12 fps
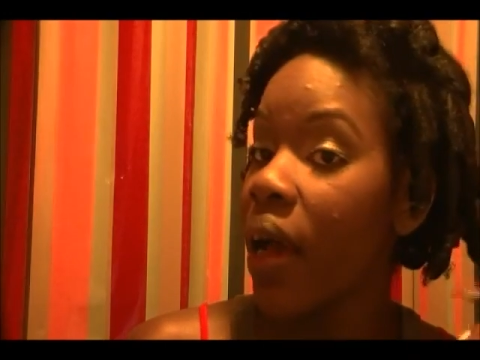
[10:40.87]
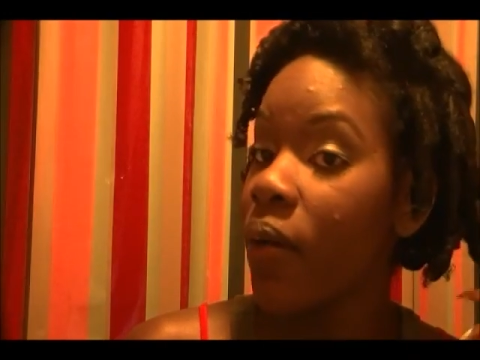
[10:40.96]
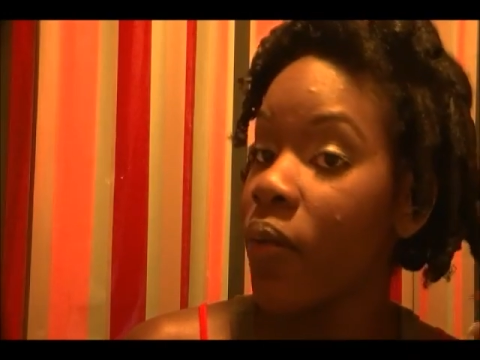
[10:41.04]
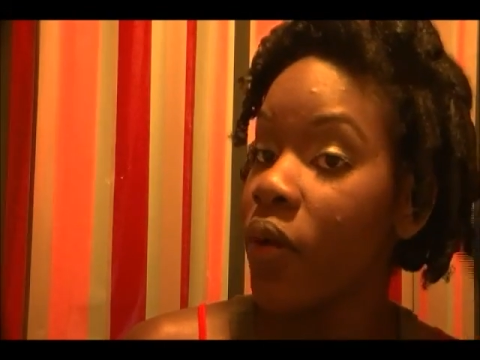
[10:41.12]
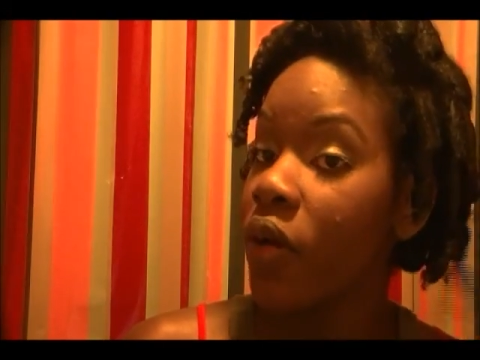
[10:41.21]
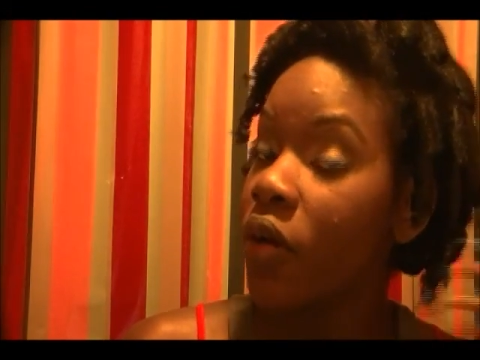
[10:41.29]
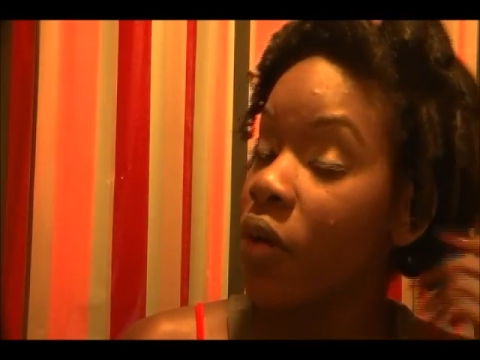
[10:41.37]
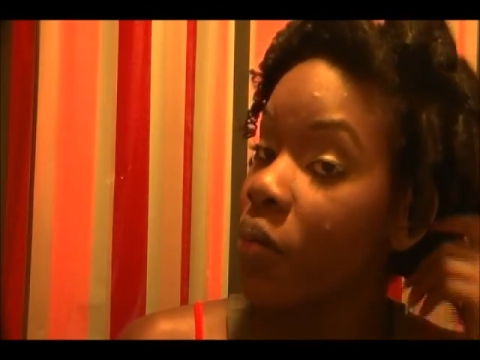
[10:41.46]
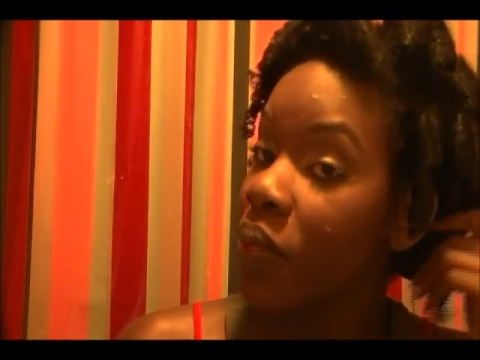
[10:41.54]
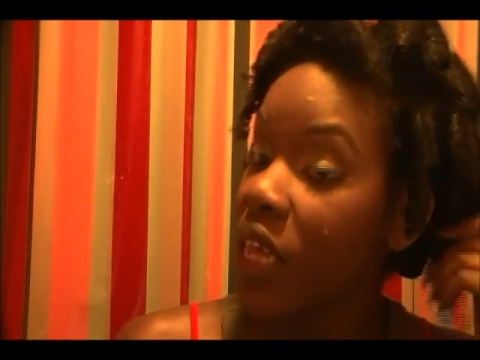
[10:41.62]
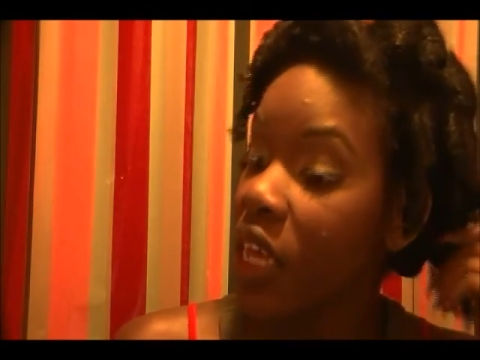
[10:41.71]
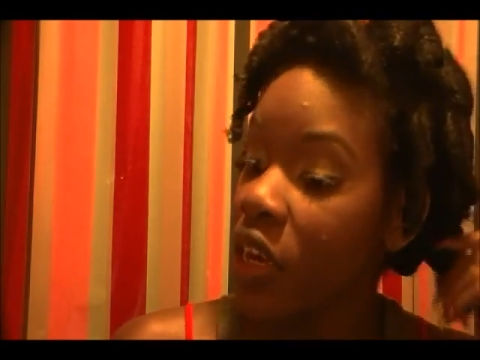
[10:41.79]
I will
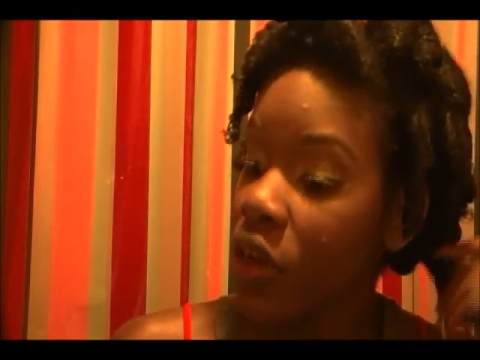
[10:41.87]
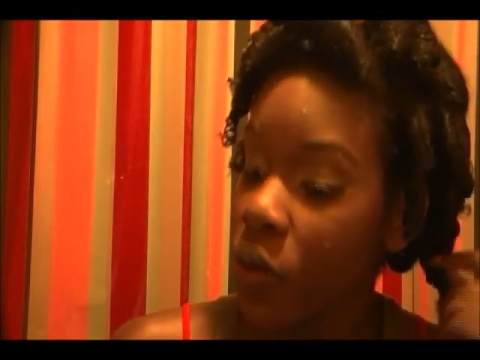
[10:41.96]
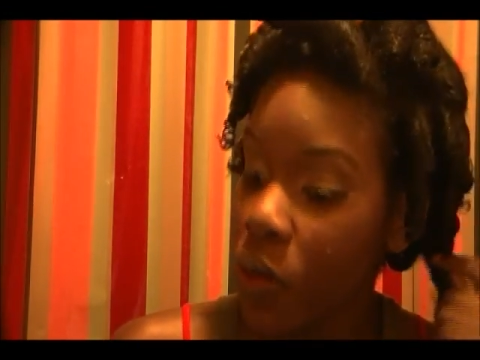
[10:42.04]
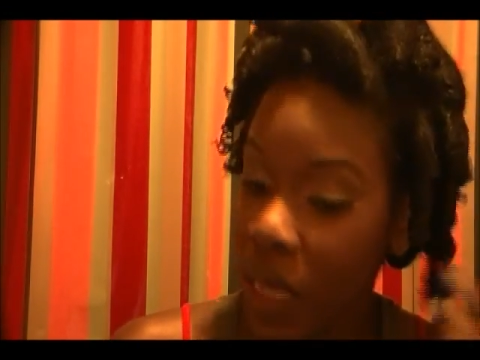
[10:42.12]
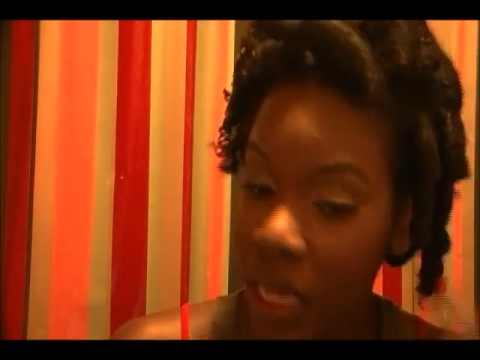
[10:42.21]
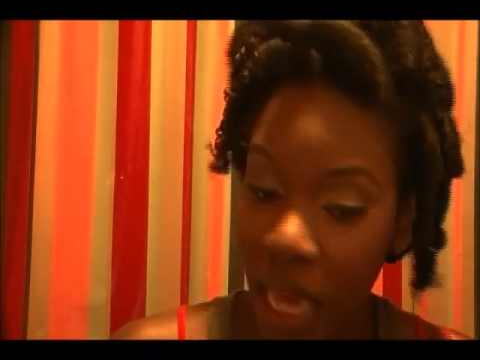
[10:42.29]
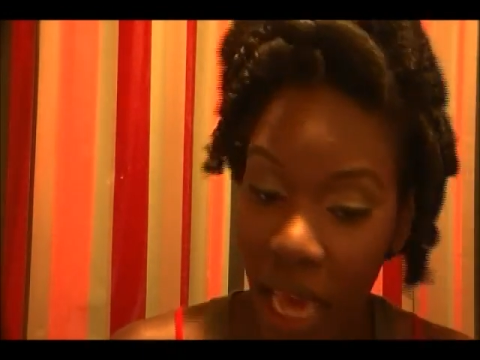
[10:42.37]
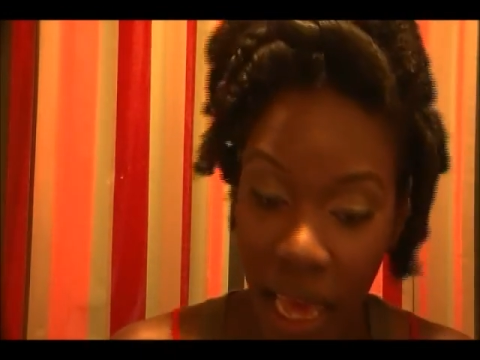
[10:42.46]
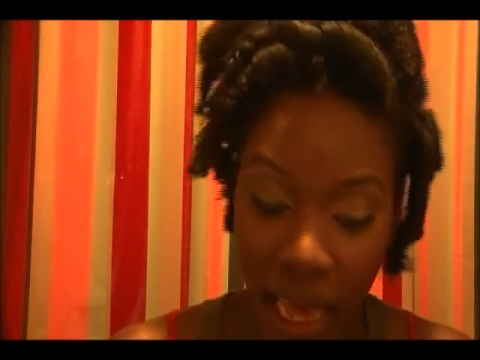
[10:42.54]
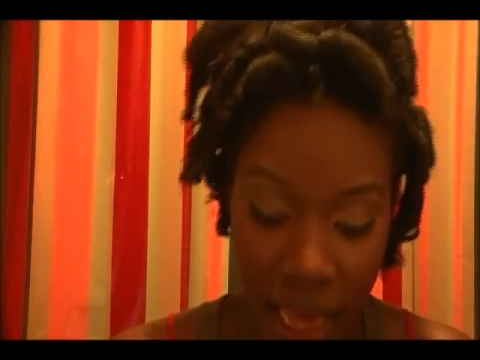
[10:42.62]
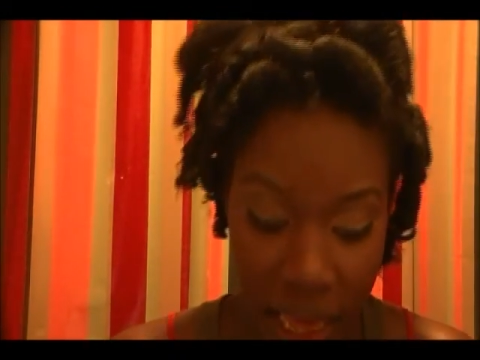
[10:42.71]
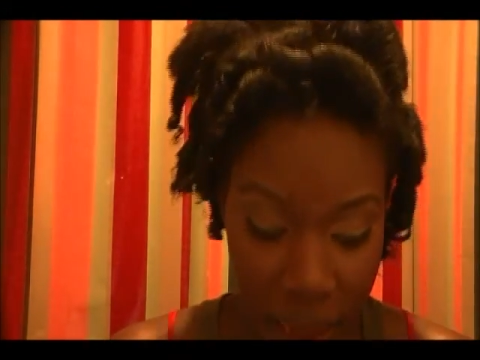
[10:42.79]
be doing
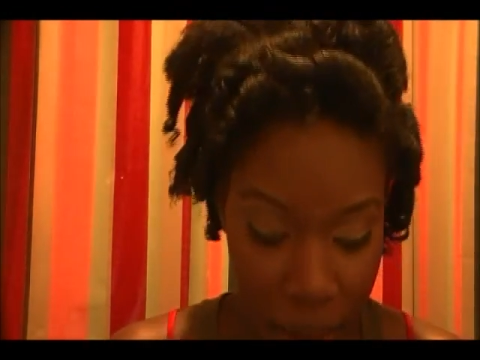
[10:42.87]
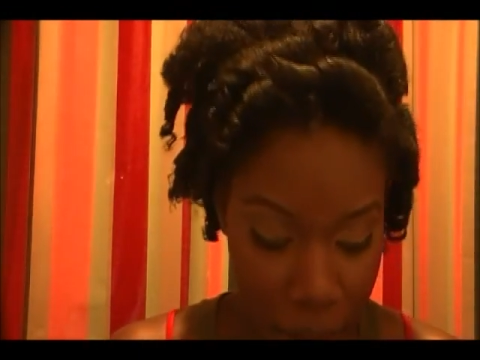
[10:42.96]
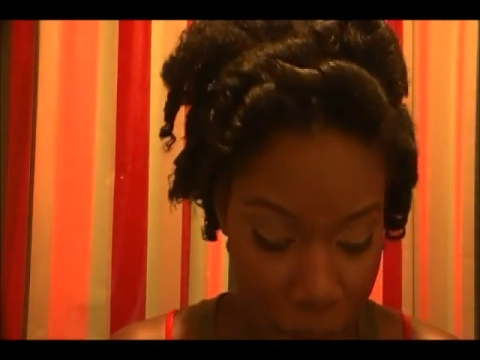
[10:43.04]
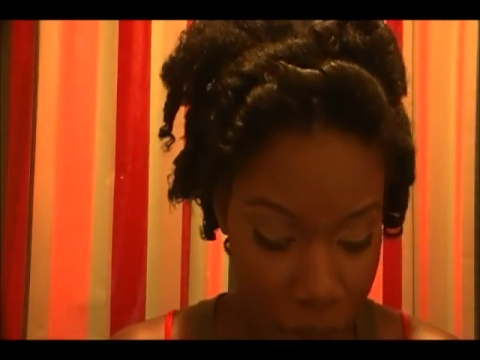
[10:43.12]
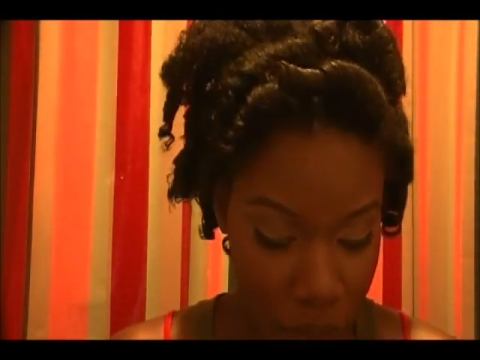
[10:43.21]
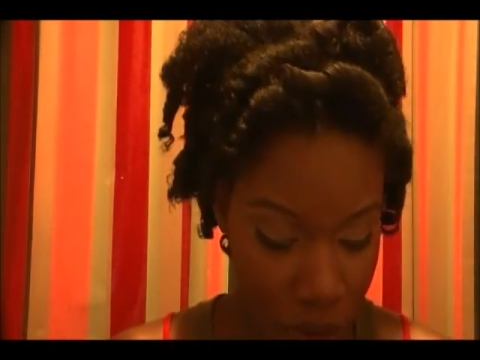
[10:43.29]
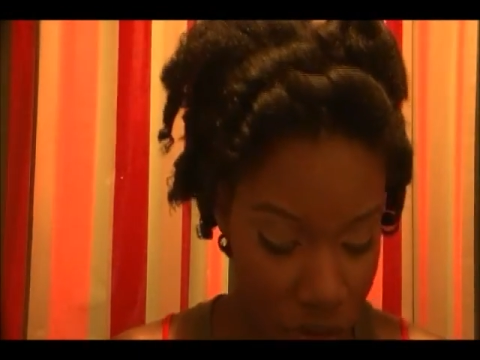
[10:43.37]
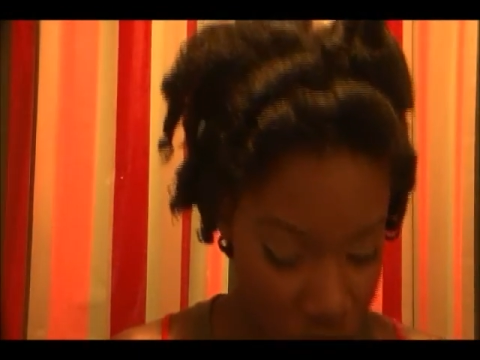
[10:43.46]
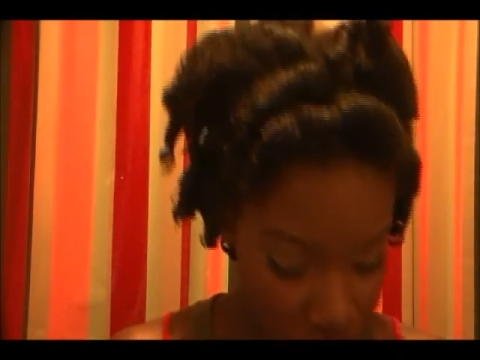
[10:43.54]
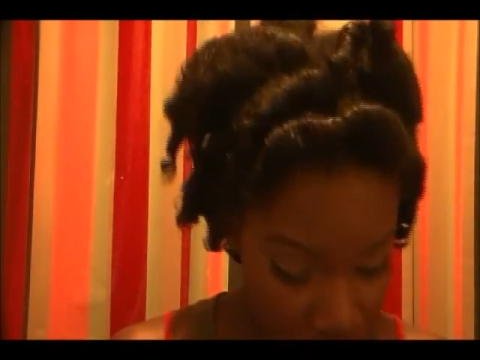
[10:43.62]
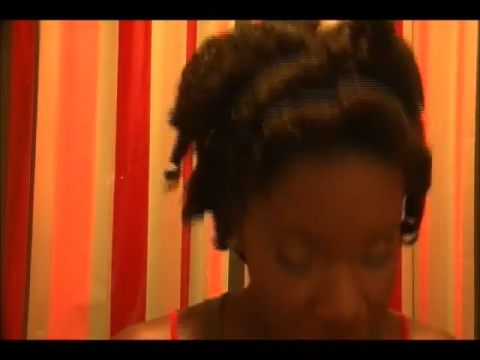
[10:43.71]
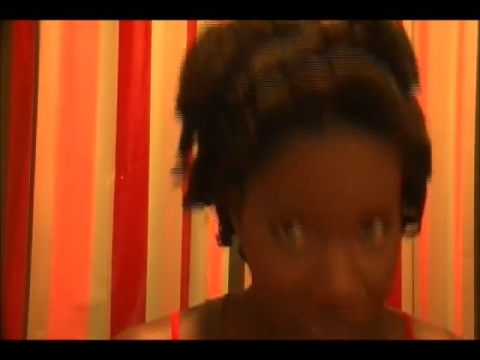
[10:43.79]
a push
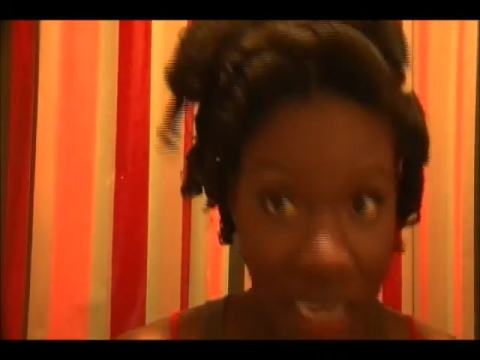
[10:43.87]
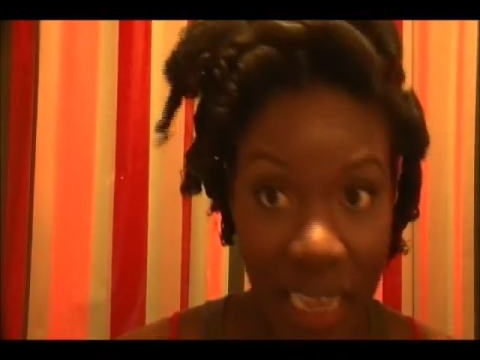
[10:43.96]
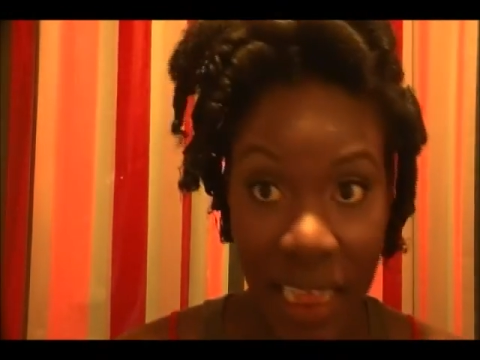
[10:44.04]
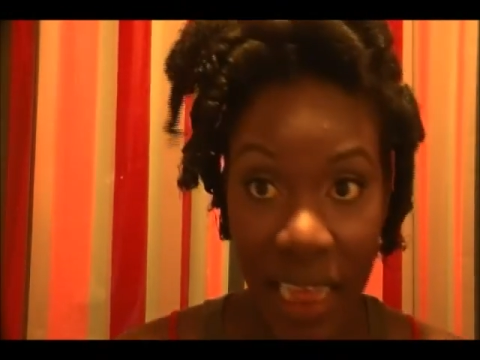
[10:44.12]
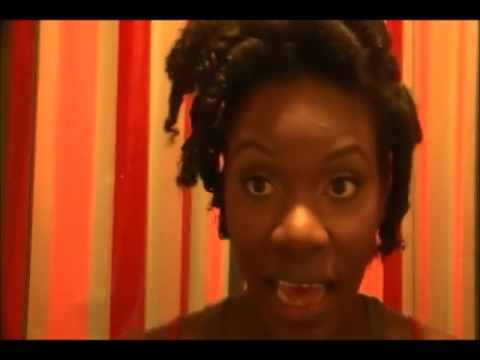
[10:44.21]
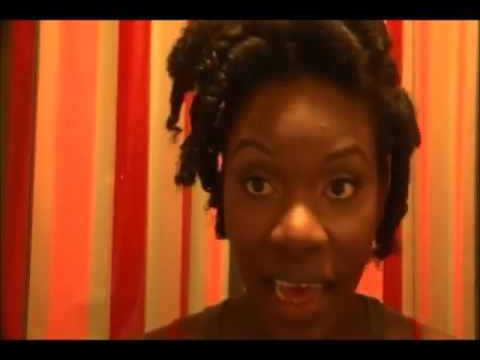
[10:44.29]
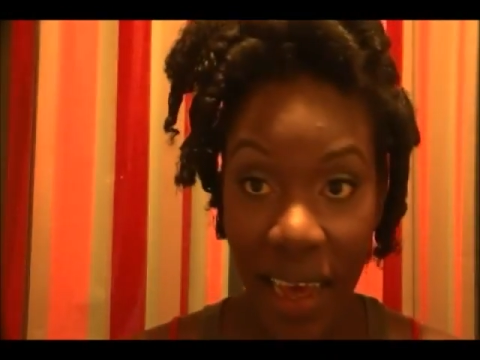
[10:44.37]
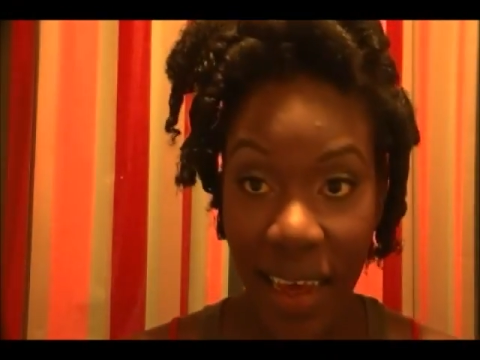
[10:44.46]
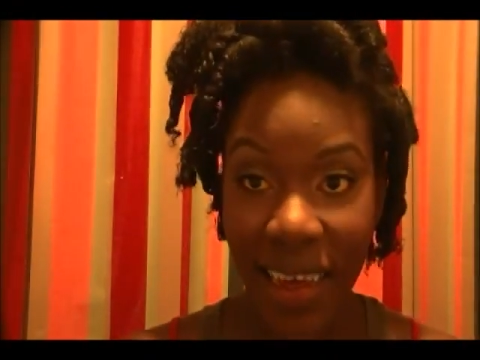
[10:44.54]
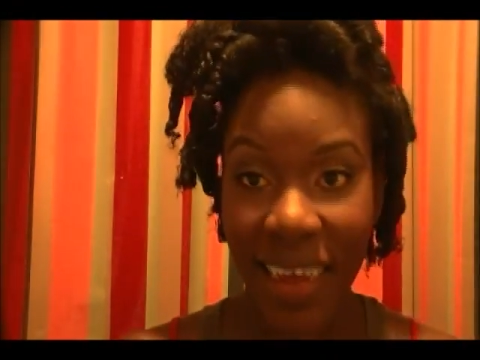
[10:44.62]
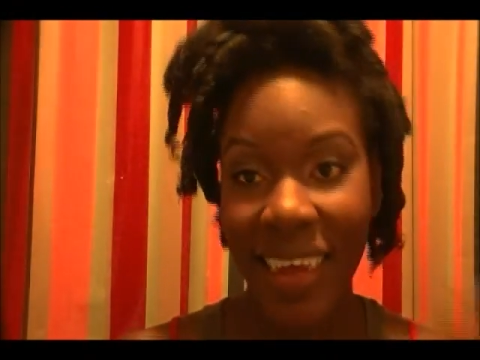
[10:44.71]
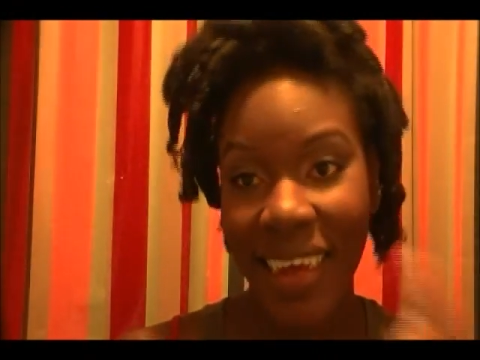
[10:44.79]
it over to the
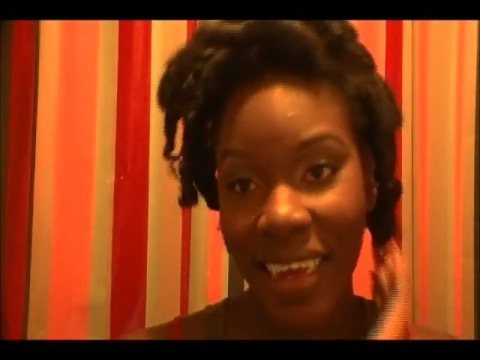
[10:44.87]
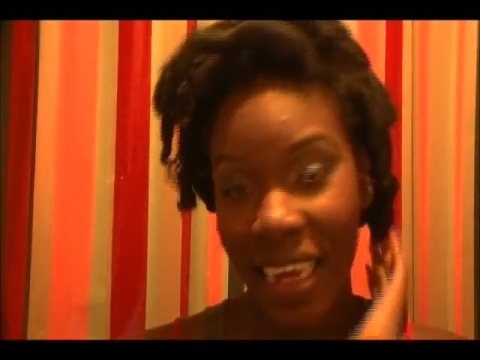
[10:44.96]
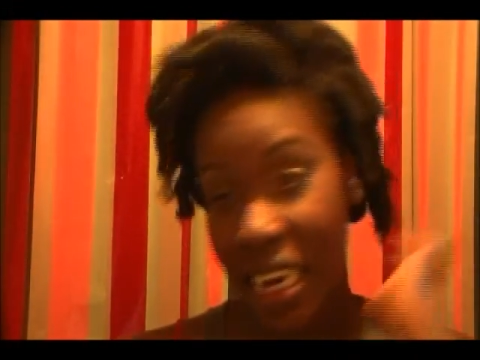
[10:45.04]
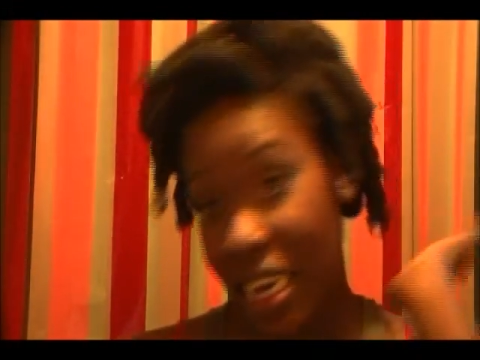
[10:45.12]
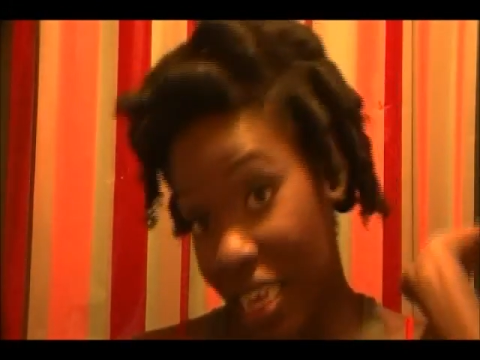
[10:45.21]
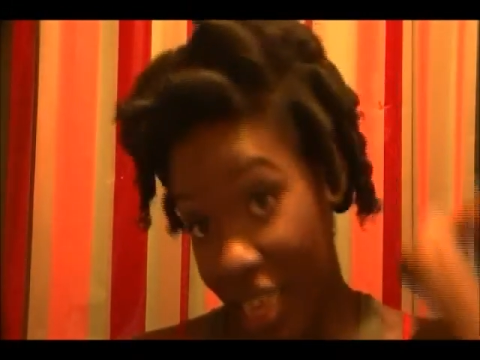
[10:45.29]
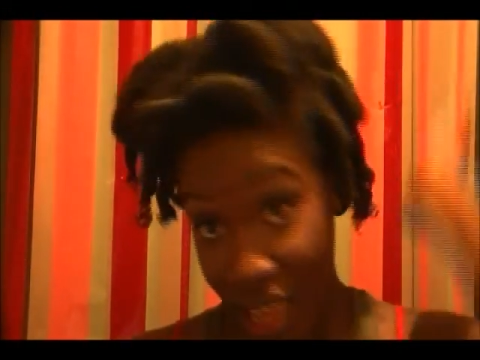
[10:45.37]
side